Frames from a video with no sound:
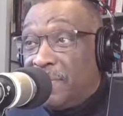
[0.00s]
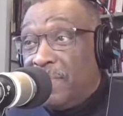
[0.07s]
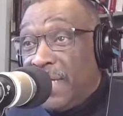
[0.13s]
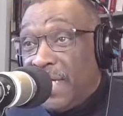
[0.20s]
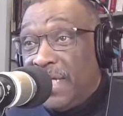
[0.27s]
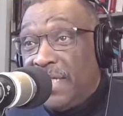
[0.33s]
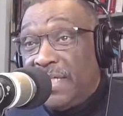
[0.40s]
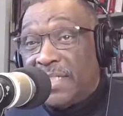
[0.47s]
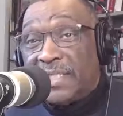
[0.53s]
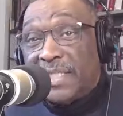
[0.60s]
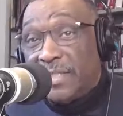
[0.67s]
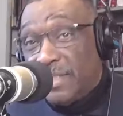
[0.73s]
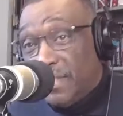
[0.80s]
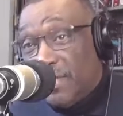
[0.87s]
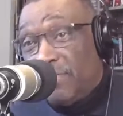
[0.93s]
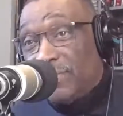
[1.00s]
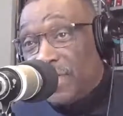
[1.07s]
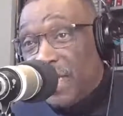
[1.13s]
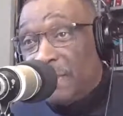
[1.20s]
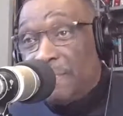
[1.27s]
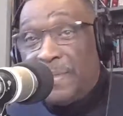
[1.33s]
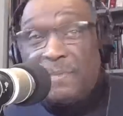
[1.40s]
to me because
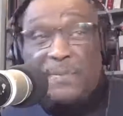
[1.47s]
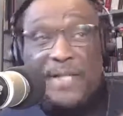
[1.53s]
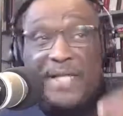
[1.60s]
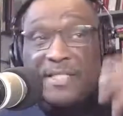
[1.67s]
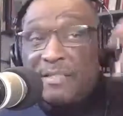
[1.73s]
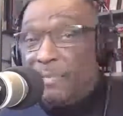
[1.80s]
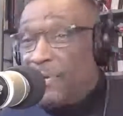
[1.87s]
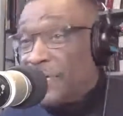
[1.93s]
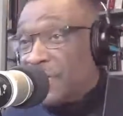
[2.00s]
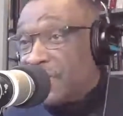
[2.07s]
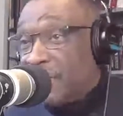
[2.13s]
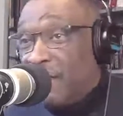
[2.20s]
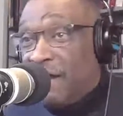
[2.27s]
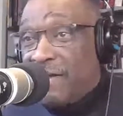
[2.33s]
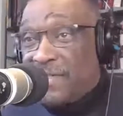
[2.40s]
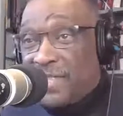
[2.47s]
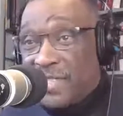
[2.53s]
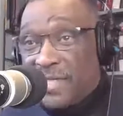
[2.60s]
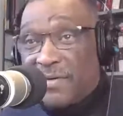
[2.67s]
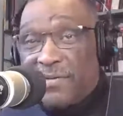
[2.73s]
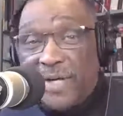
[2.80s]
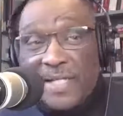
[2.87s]
young people, they ain't smoking cigars and
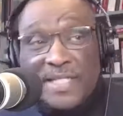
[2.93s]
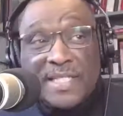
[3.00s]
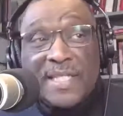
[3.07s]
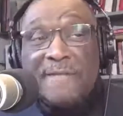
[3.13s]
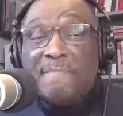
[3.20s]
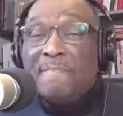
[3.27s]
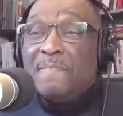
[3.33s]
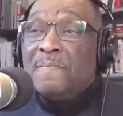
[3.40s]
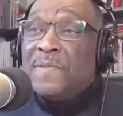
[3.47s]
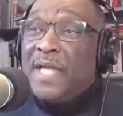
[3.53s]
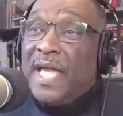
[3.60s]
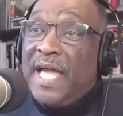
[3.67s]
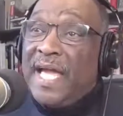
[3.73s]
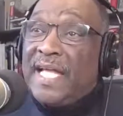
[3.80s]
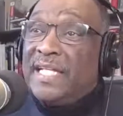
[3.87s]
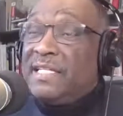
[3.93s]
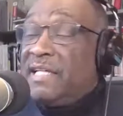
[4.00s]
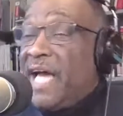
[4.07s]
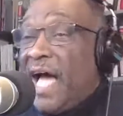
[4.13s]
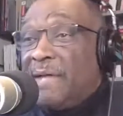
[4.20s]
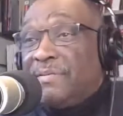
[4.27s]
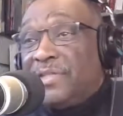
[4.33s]
cigarettes, and
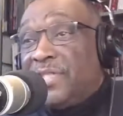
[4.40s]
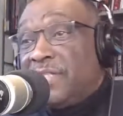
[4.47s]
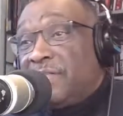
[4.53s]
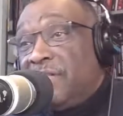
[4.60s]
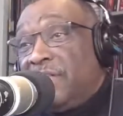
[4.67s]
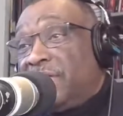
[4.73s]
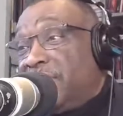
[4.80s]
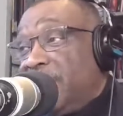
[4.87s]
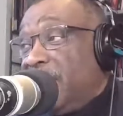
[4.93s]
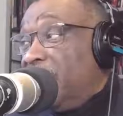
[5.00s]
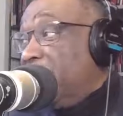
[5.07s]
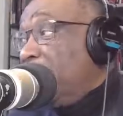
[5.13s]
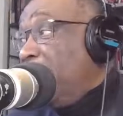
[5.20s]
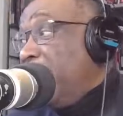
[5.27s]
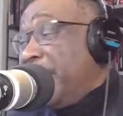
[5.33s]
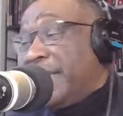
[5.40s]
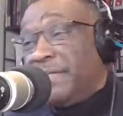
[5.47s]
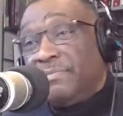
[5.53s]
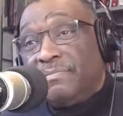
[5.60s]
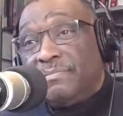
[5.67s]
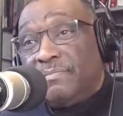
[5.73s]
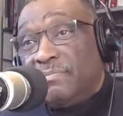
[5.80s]
cops just look the other way.
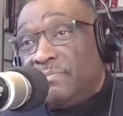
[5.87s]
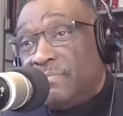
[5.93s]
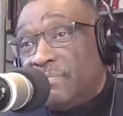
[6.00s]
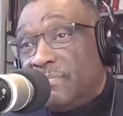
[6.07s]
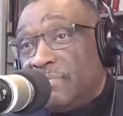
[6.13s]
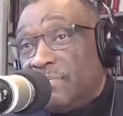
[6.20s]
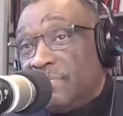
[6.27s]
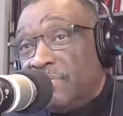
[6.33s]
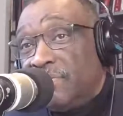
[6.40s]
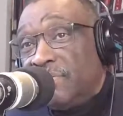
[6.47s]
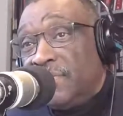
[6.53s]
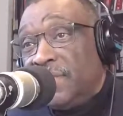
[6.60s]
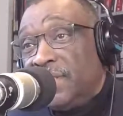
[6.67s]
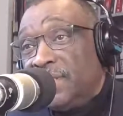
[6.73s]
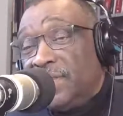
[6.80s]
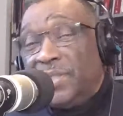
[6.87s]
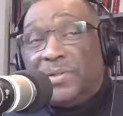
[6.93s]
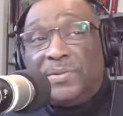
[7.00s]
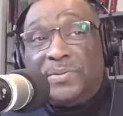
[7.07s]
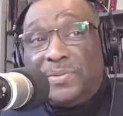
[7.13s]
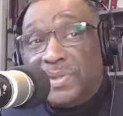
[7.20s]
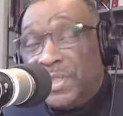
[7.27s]

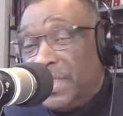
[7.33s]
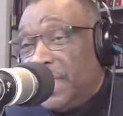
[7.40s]
Dude,